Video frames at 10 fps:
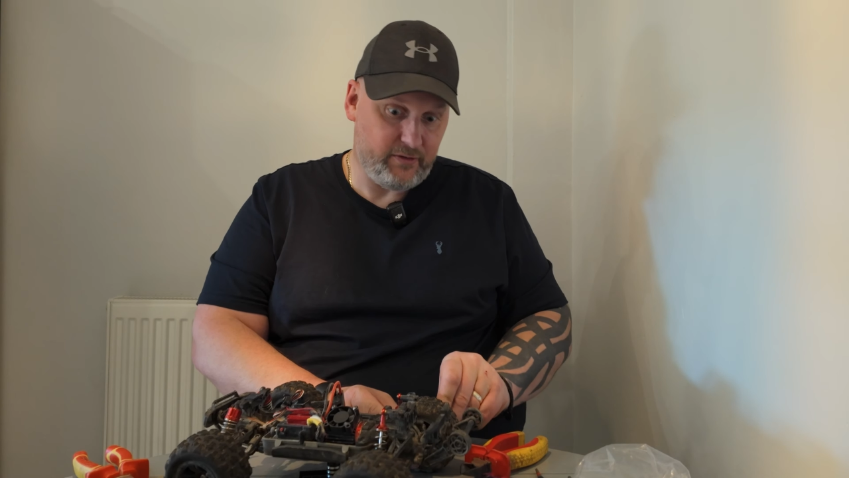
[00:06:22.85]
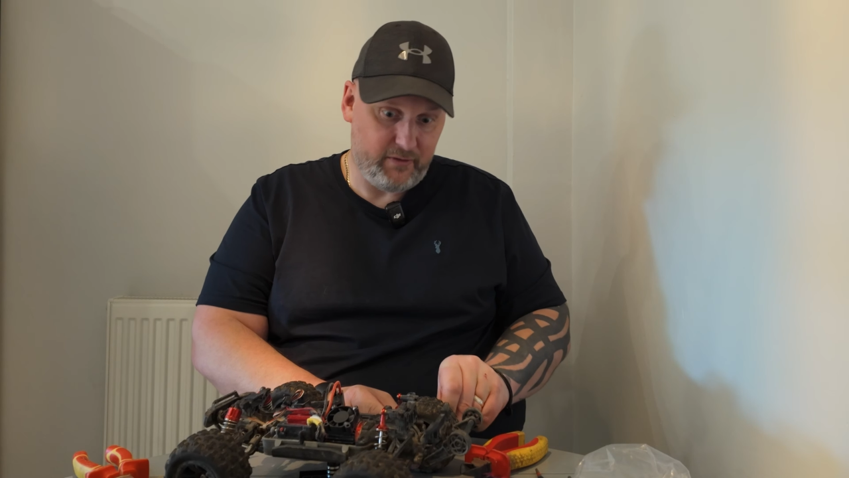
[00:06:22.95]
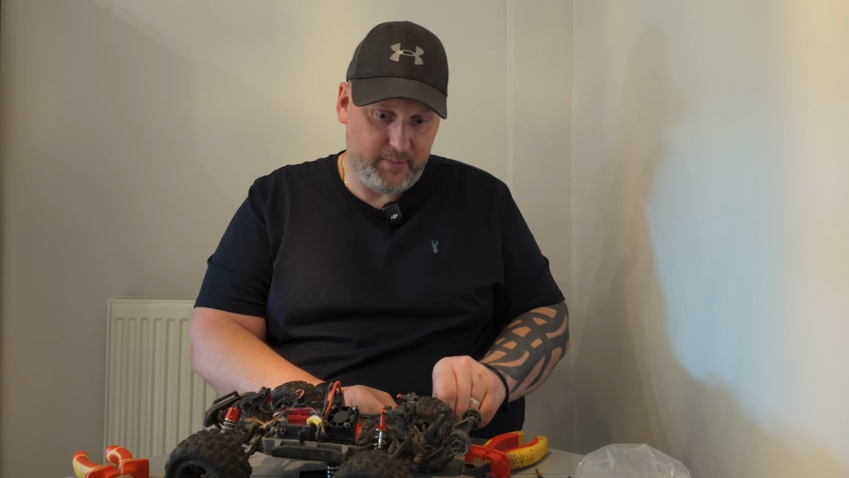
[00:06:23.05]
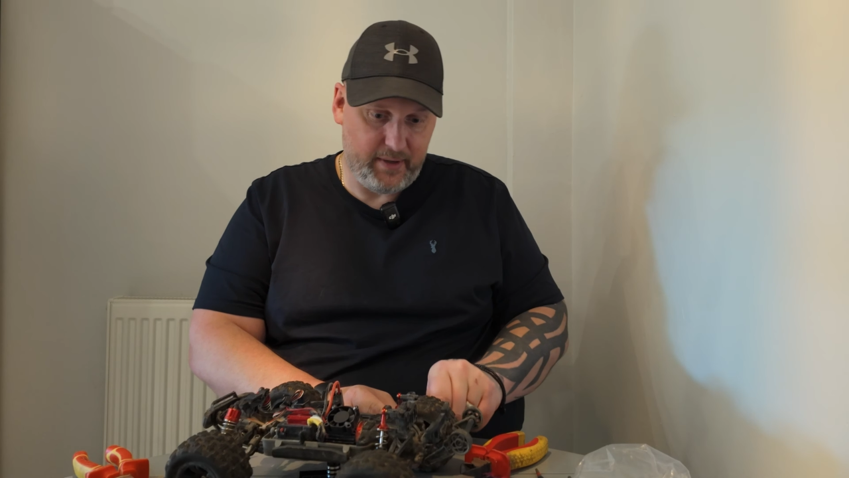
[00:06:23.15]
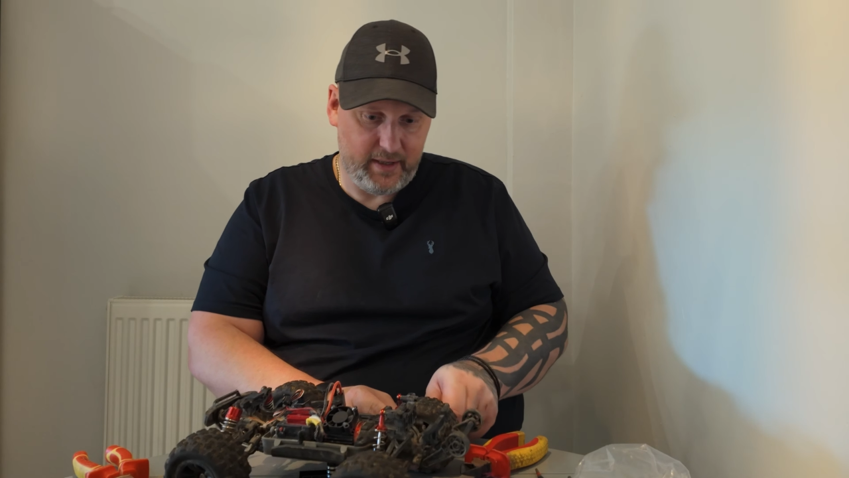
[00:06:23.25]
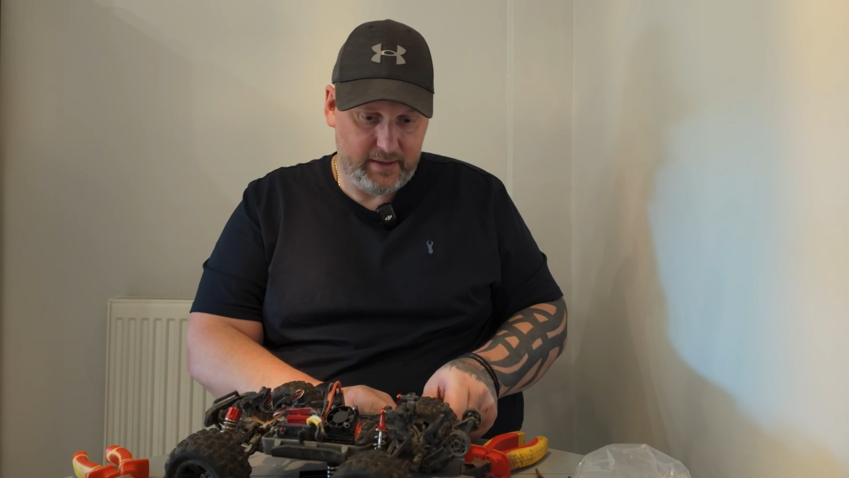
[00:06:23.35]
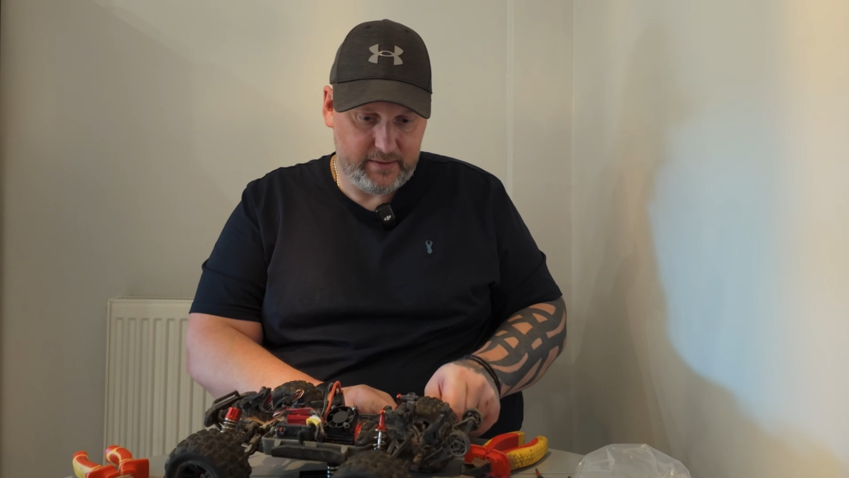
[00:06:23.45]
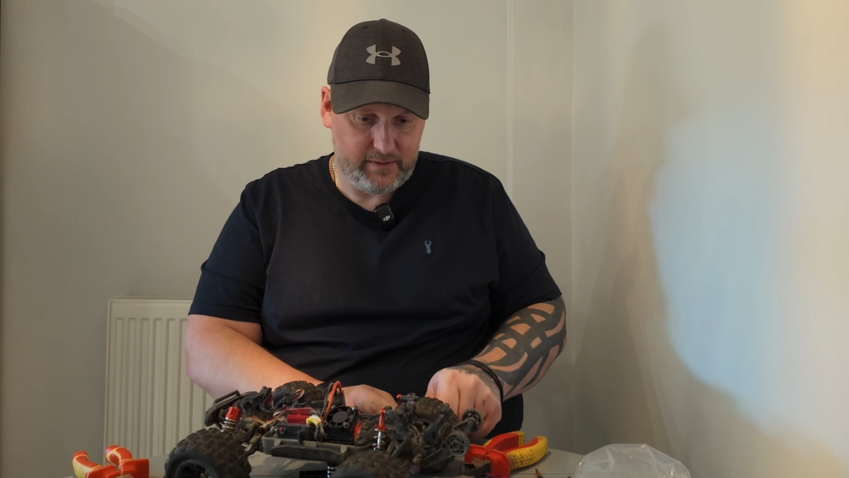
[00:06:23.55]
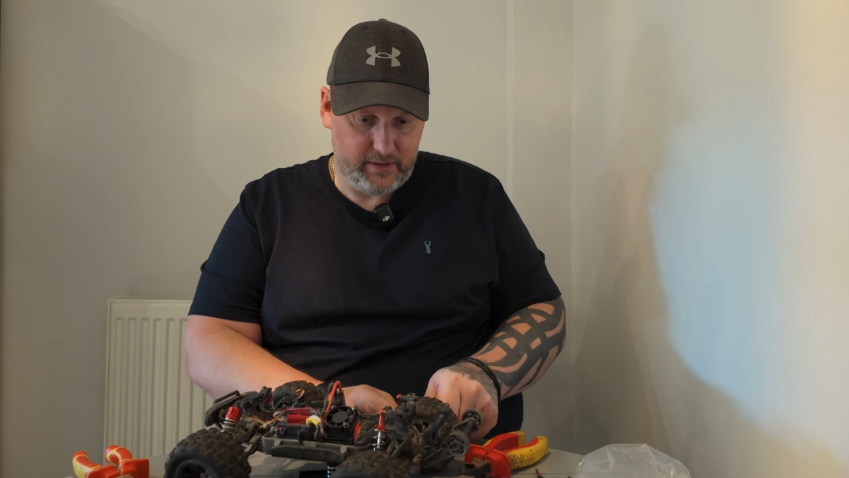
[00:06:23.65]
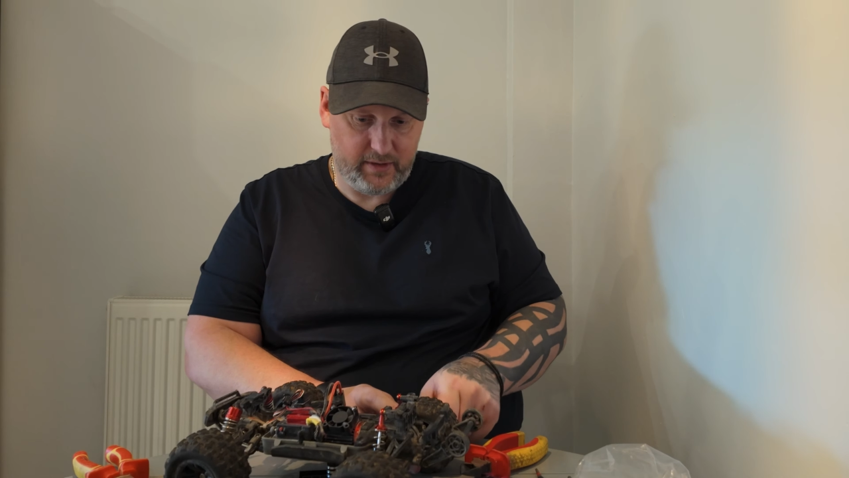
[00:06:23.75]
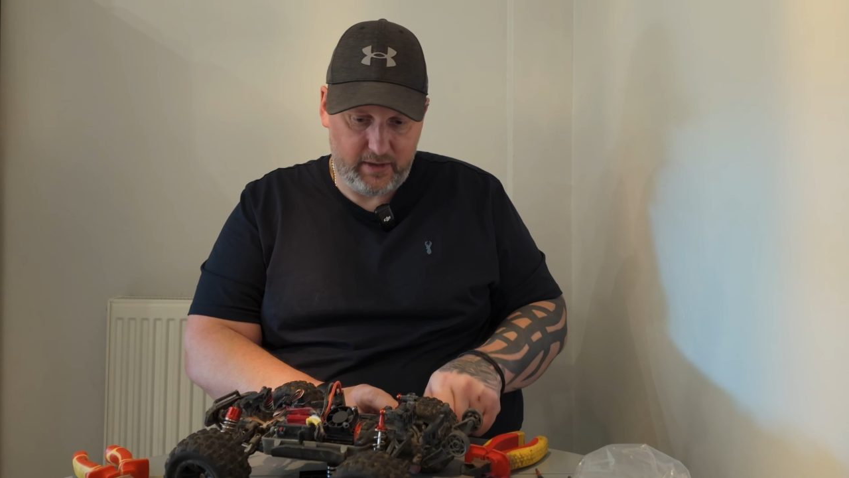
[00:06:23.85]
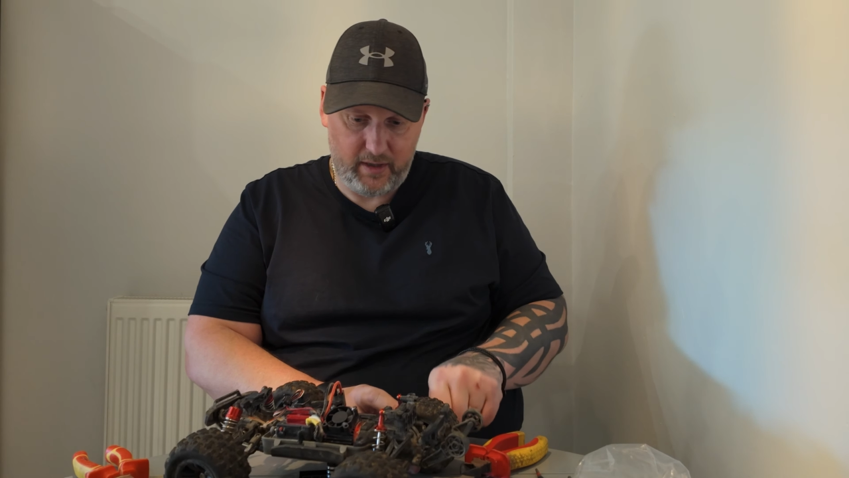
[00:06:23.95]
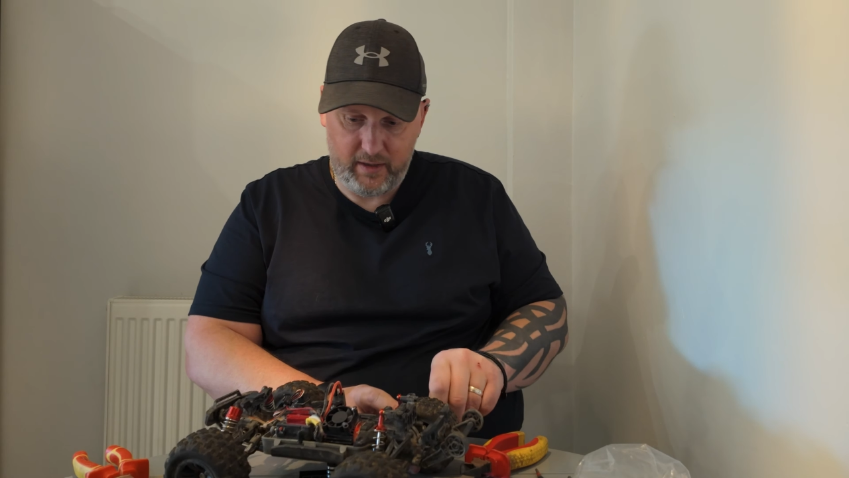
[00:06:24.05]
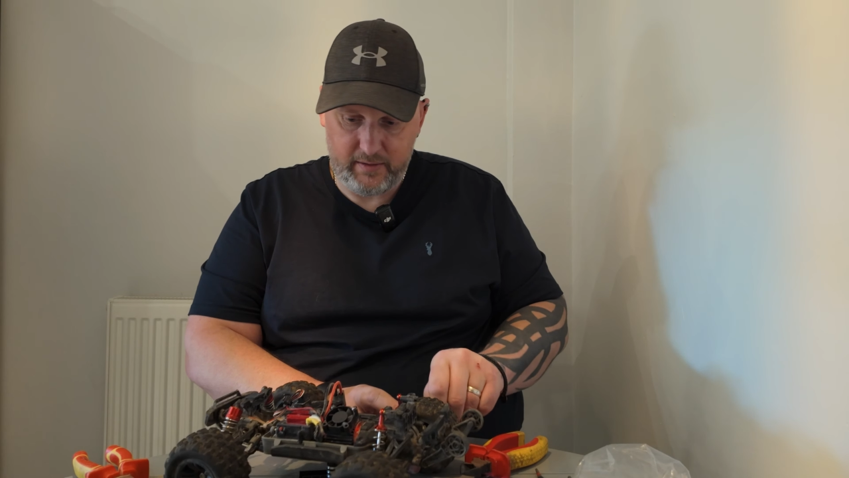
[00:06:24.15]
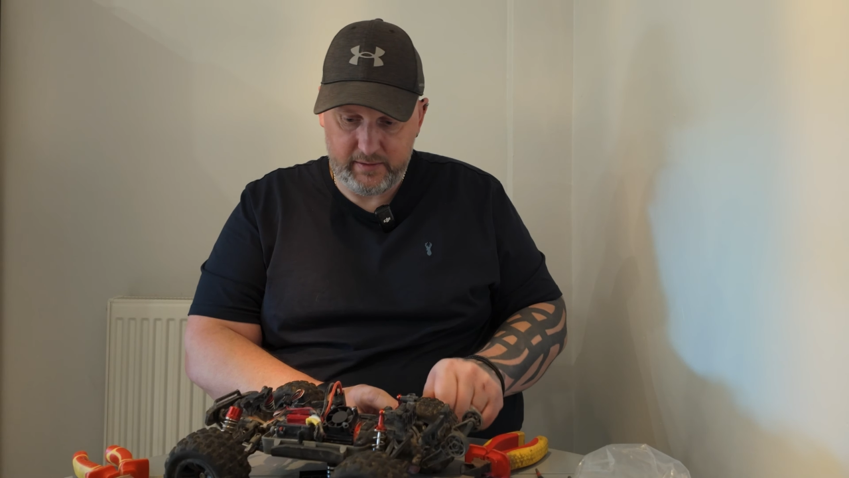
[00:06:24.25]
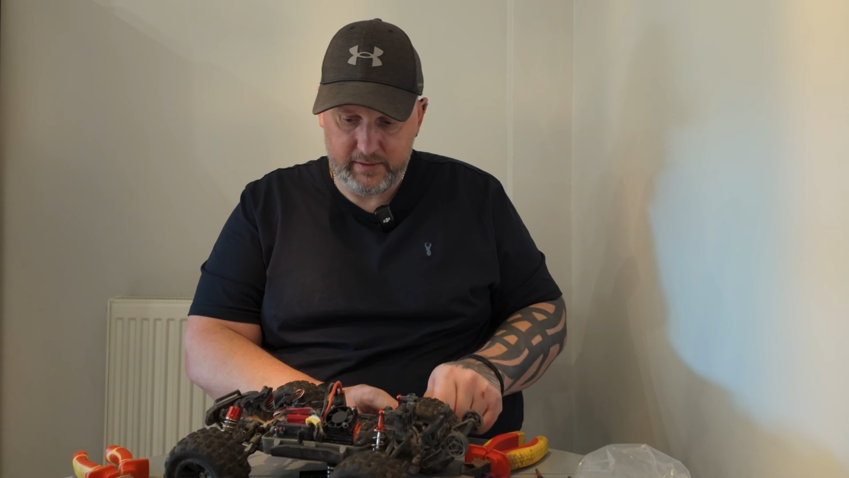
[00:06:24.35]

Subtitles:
repair to the car.